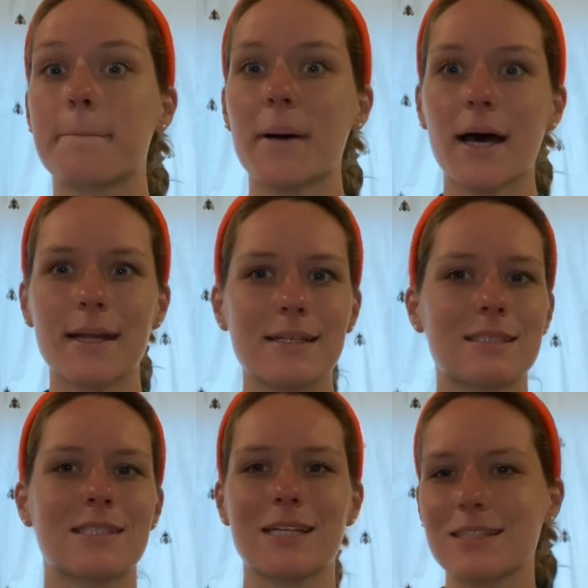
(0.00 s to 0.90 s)
But
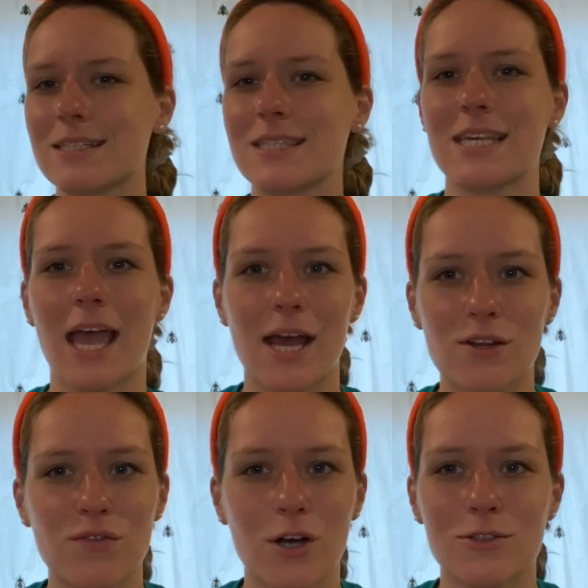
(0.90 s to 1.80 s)
since it's the end
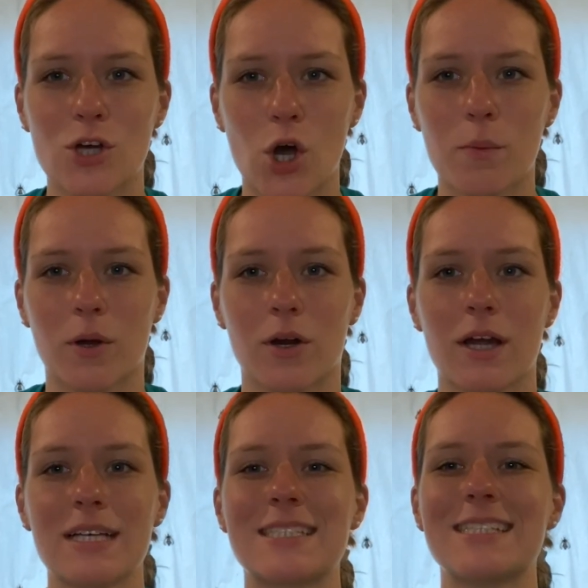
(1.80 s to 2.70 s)
of October,
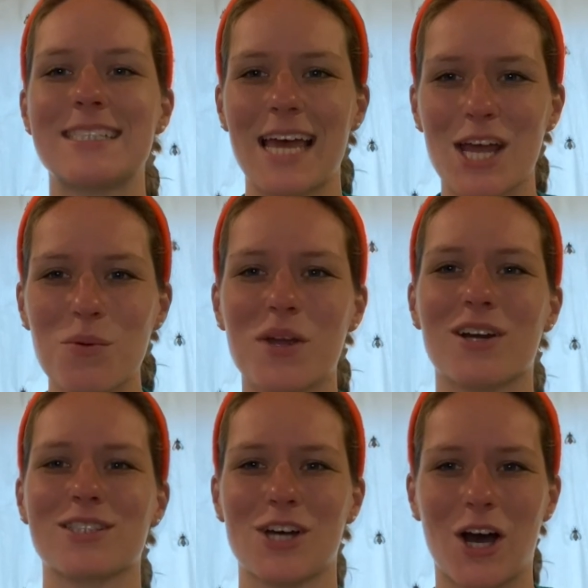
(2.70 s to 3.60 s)
today we
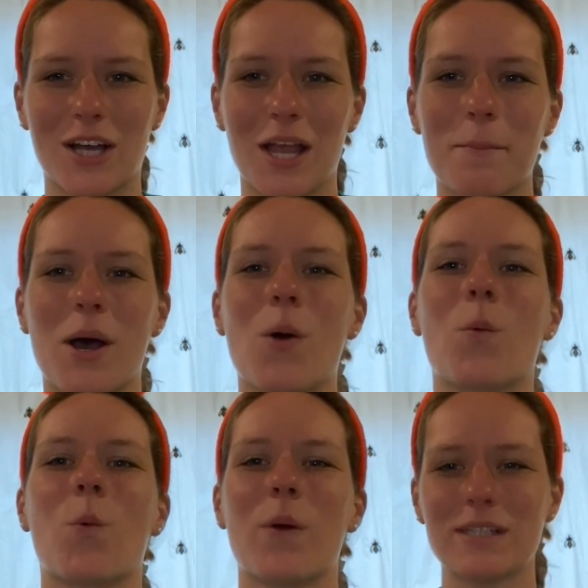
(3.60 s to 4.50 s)
are talking about
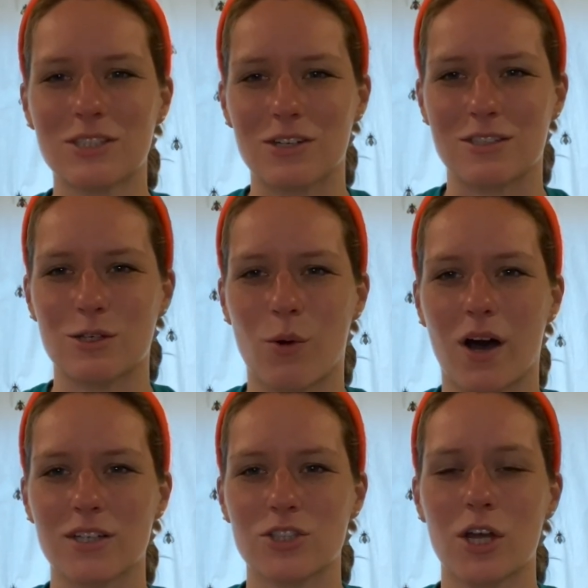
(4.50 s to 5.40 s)
winter
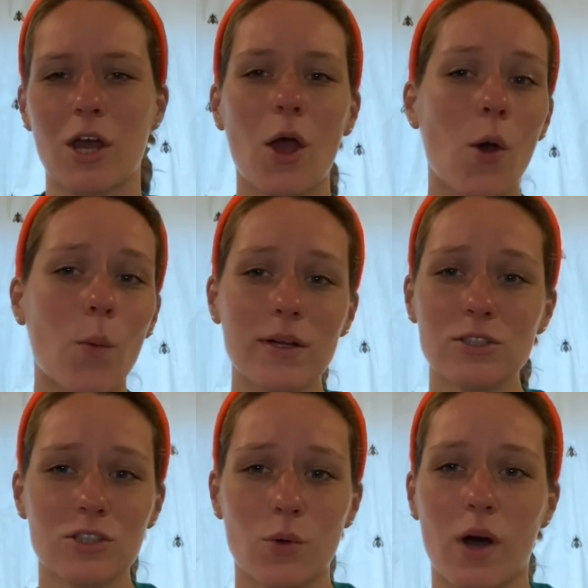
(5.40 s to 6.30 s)
squash.
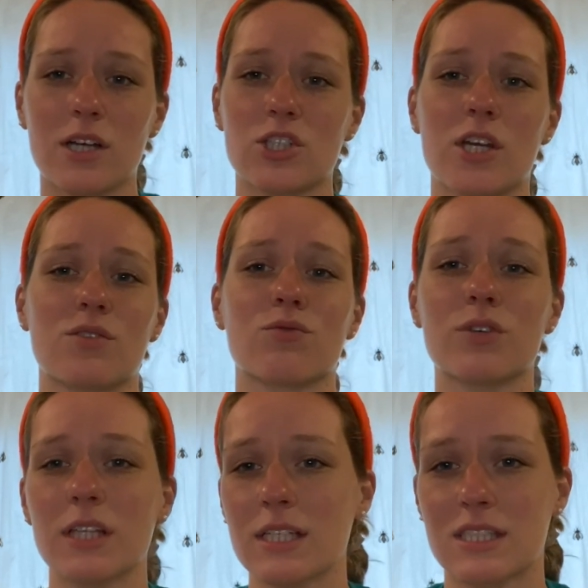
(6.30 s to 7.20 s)
Winter squash is
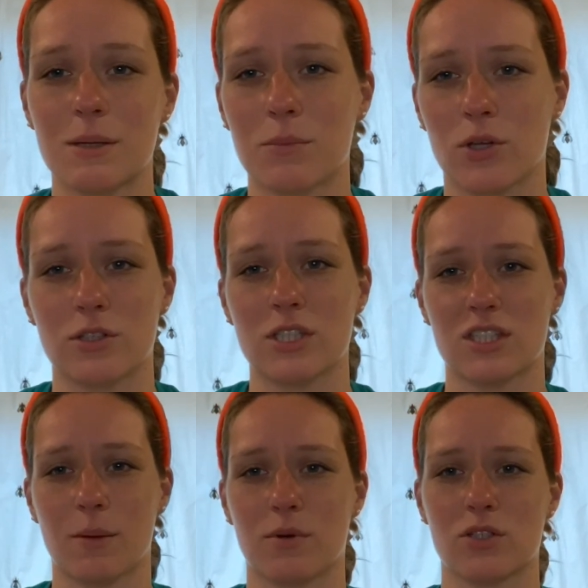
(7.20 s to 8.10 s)
really similar to
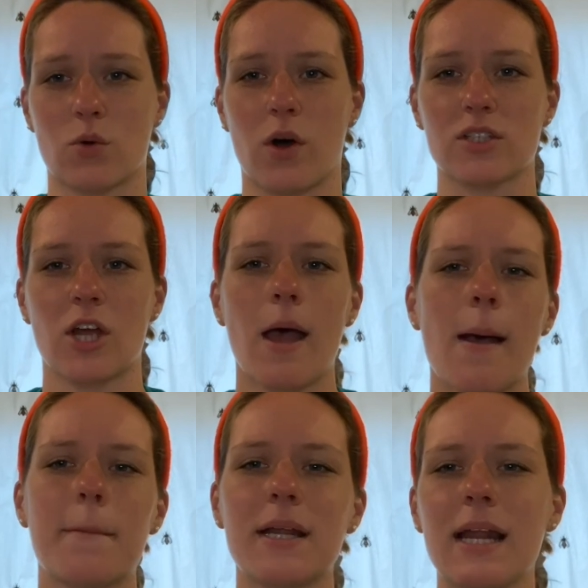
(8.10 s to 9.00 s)
summer squash,
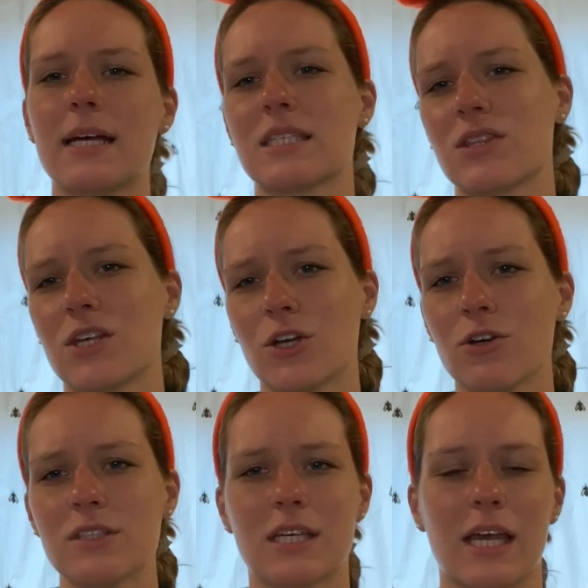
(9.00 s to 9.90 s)
but it has thicker
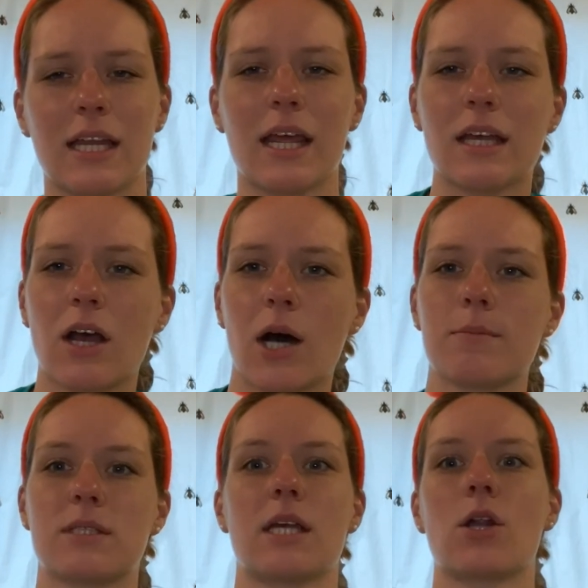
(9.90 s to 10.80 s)
skin and
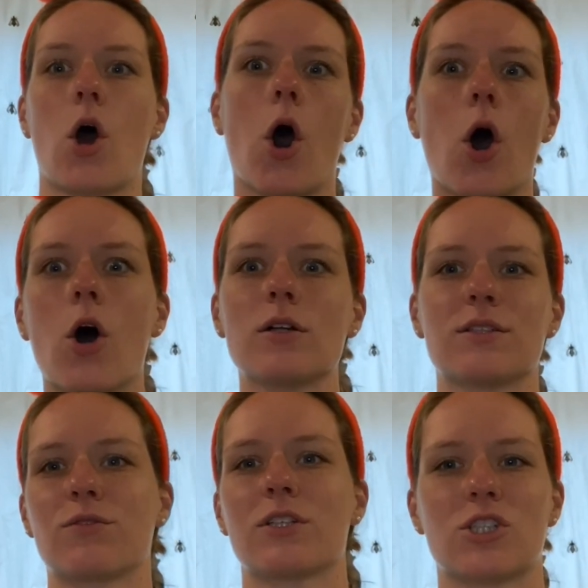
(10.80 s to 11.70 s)
comes in all
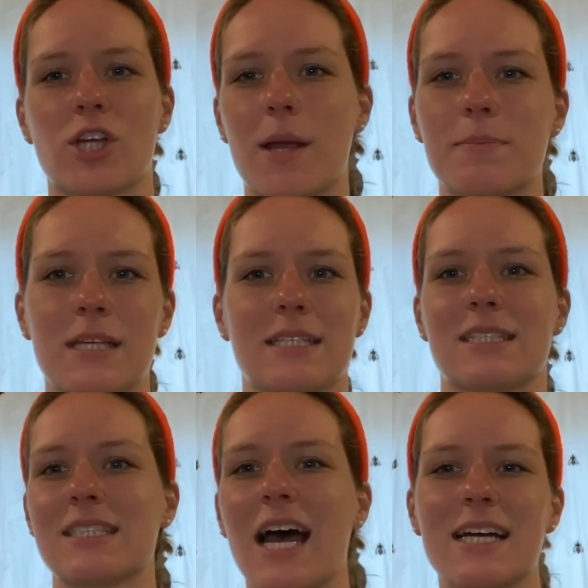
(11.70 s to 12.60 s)
different shapes and
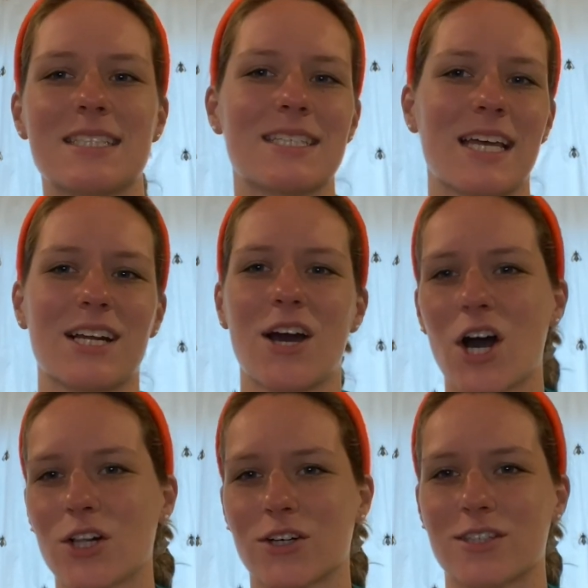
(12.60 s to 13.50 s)
sizes and
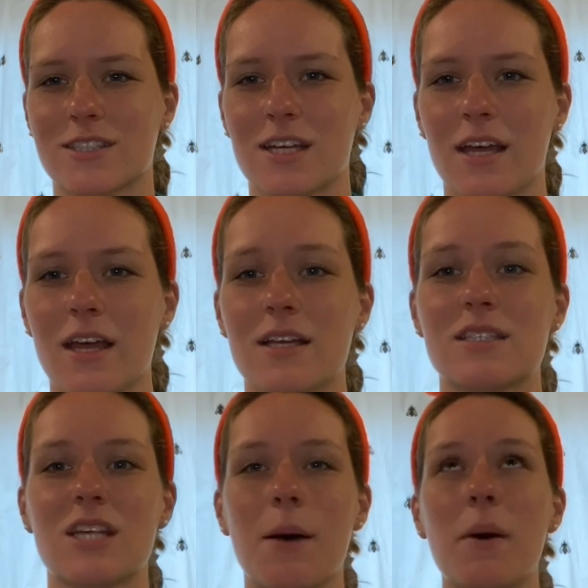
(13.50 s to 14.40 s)
colors.
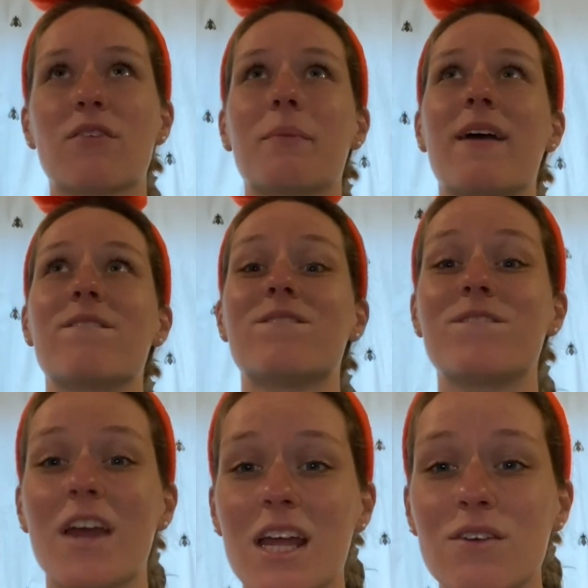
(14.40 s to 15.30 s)
Some of my
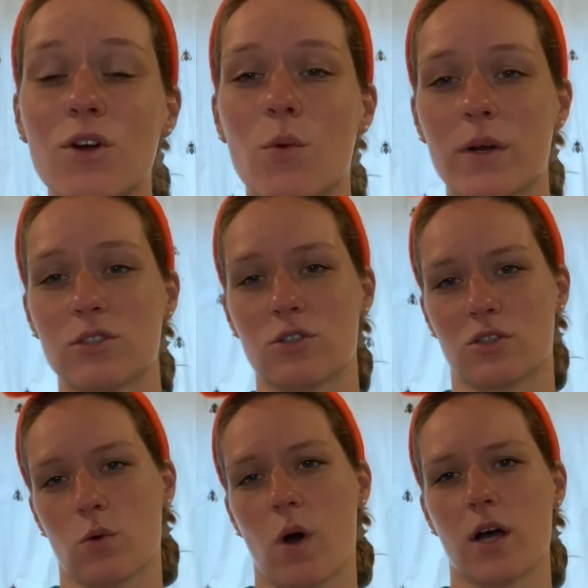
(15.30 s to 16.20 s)
favorite winter
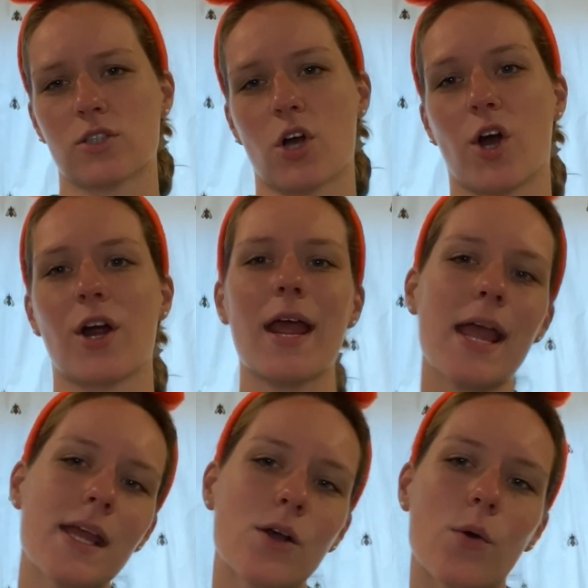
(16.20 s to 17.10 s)
squash are
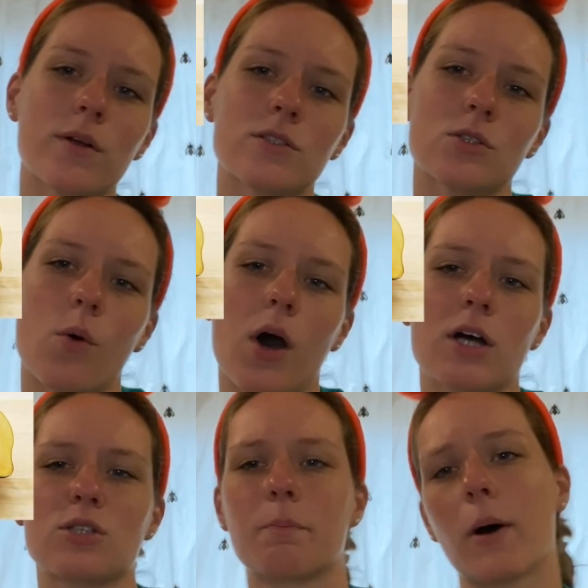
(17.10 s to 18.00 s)
acorn
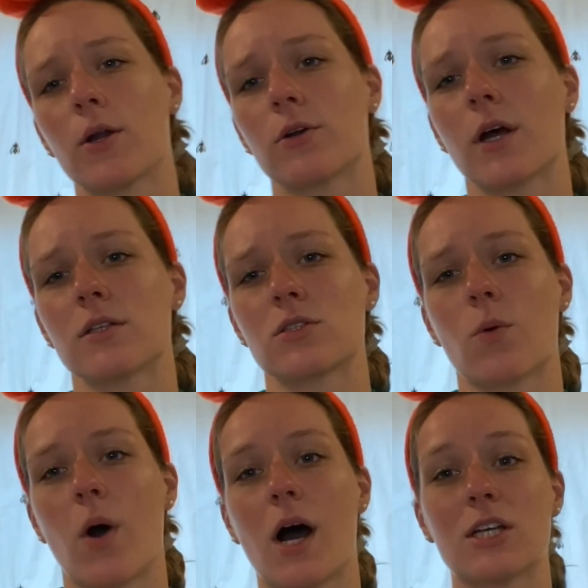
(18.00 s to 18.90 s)
squash, butternut
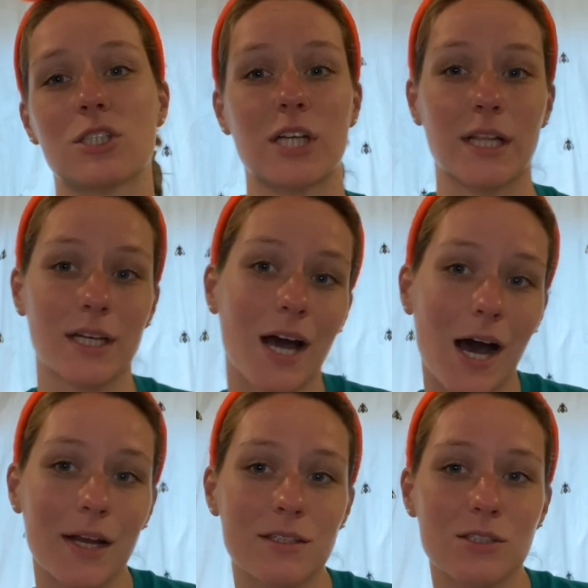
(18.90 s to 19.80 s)
squash,
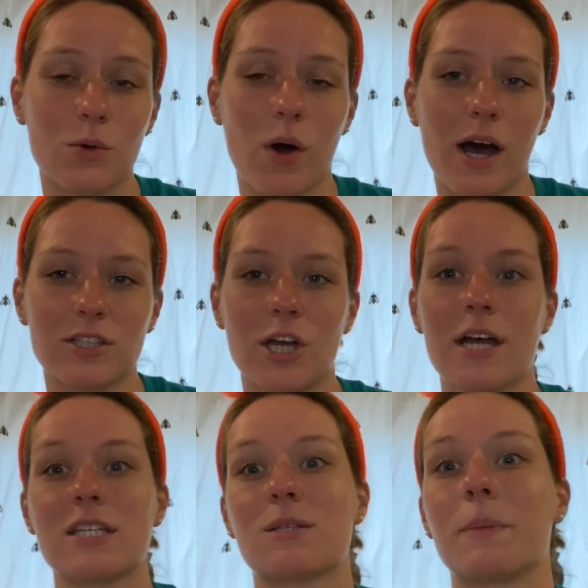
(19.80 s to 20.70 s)
delicata squash,
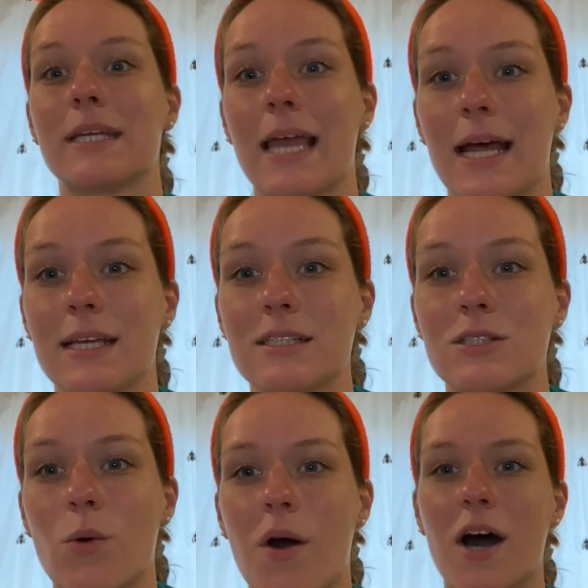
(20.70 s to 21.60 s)
spaghetti
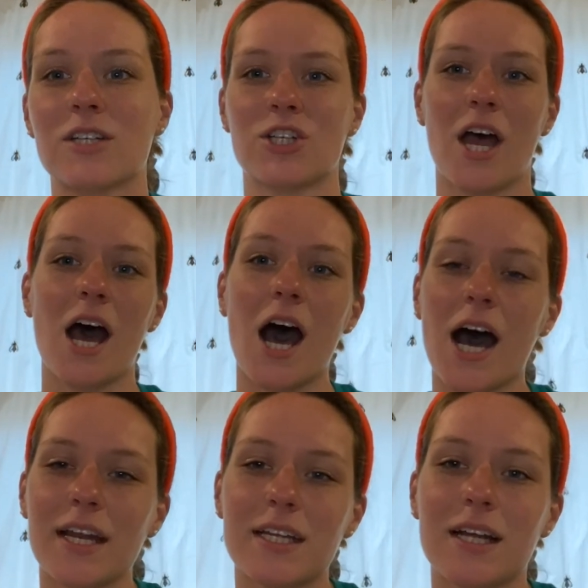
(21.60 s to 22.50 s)
squash,
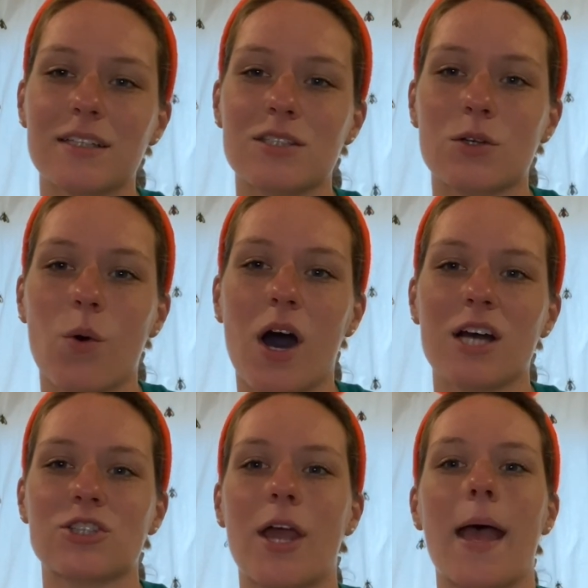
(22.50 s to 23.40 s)
honey nut
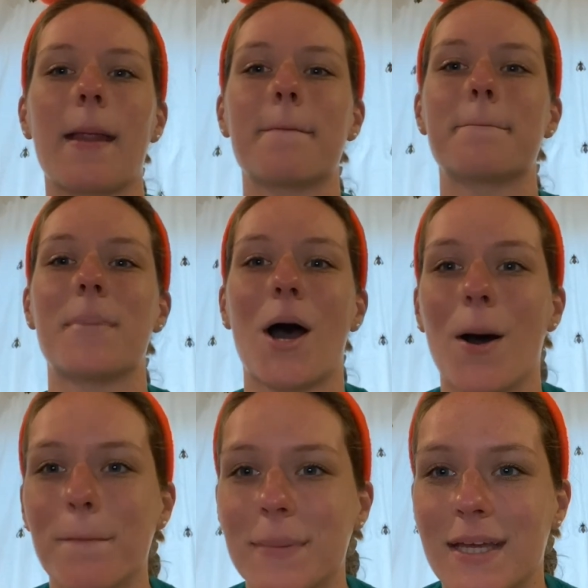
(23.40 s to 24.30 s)
squash, and
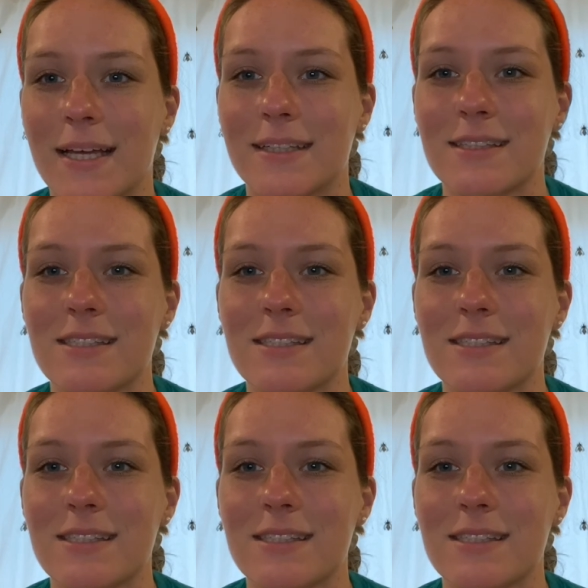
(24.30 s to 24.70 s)
pumpkins.